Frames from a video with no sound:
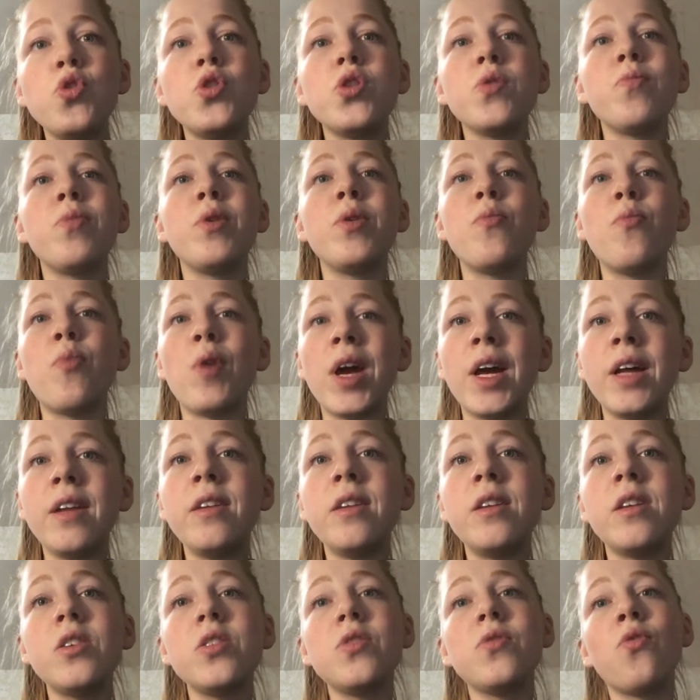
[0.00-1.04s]

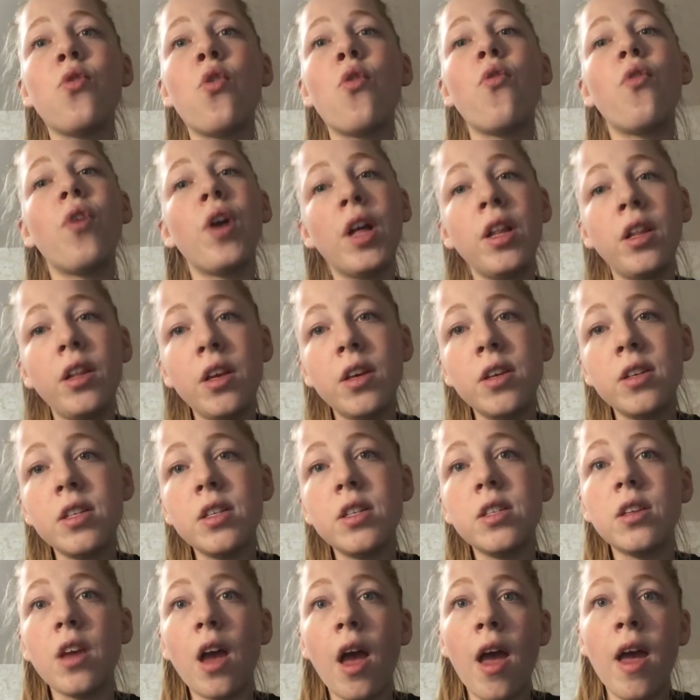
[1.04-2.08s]
preparedness for
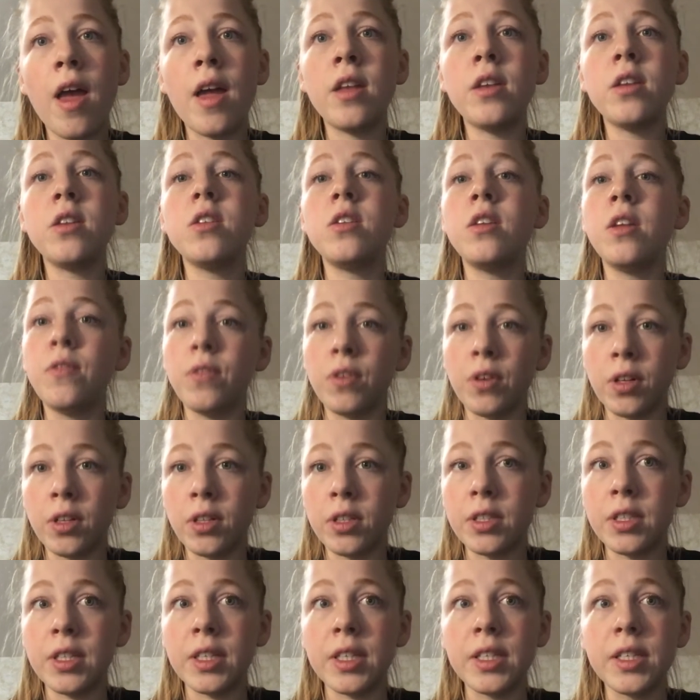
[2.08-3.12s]
failures and
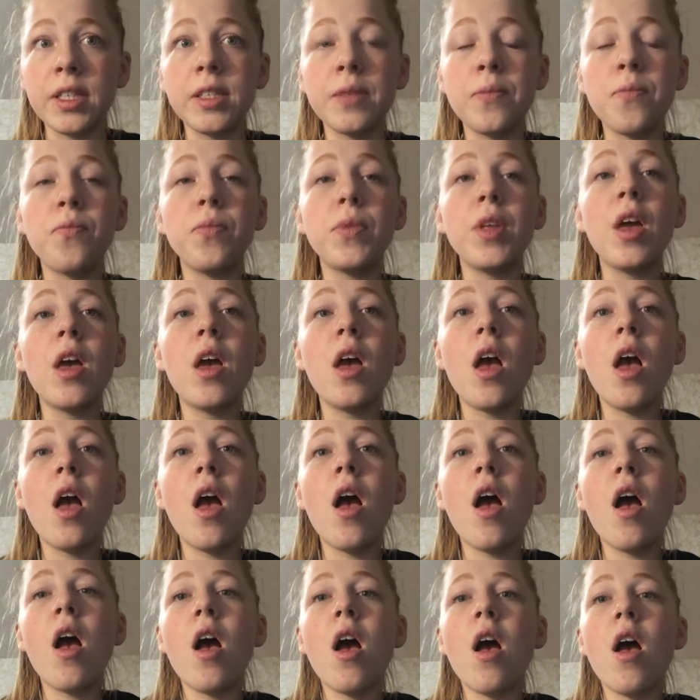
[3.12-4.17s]
difficulties.
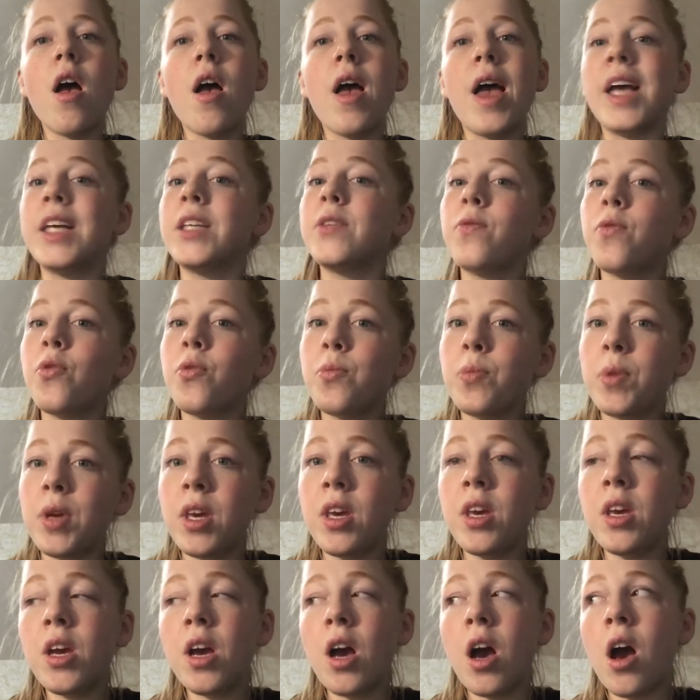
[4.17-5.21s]
As for
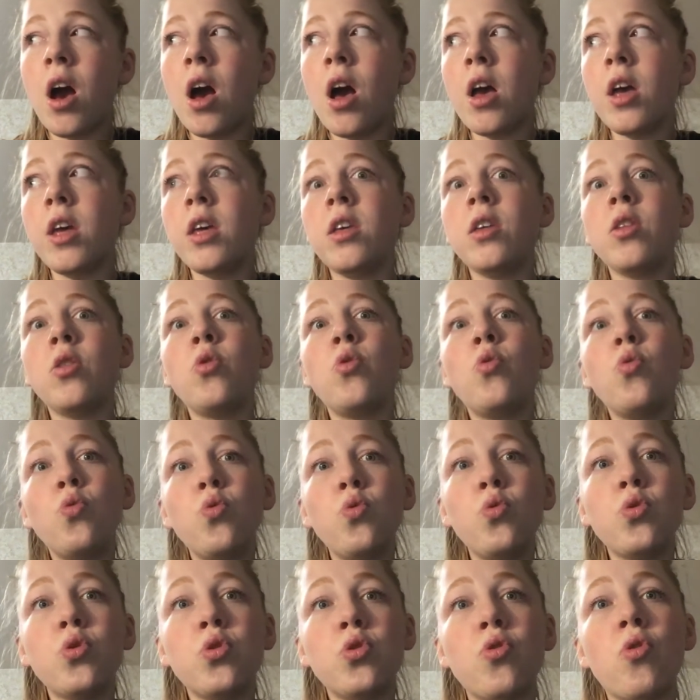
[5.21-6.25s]
me, I do
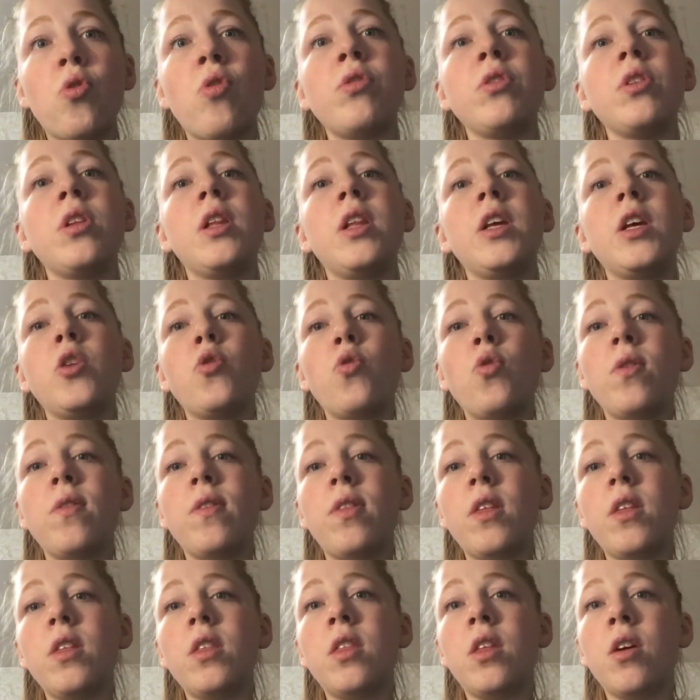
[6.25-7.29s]
strongly agree
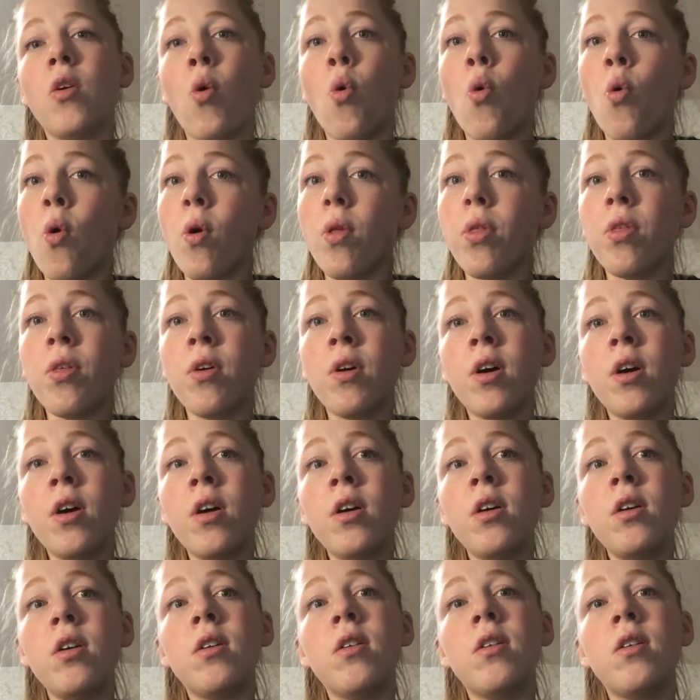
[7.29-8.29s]
with the author.